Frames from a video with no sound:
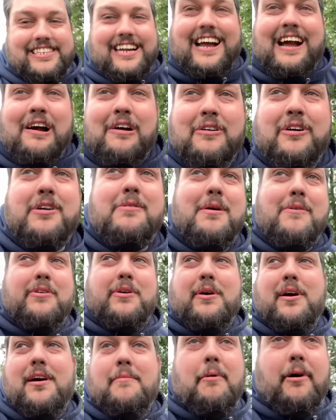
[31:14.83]
Shout out whoever
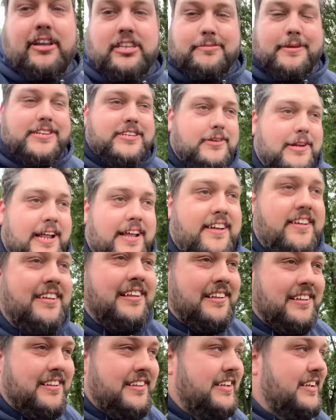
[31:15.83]
you are. I might speak to you later.
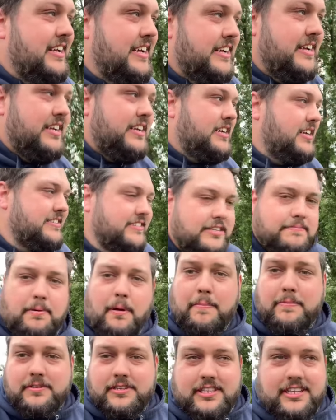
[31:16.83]
Just
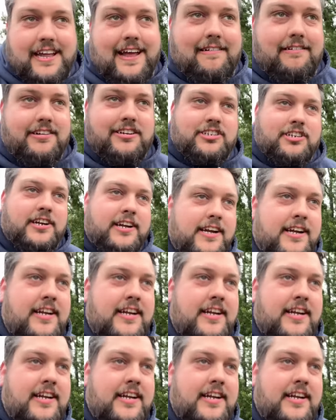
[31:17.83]
pop into the garage.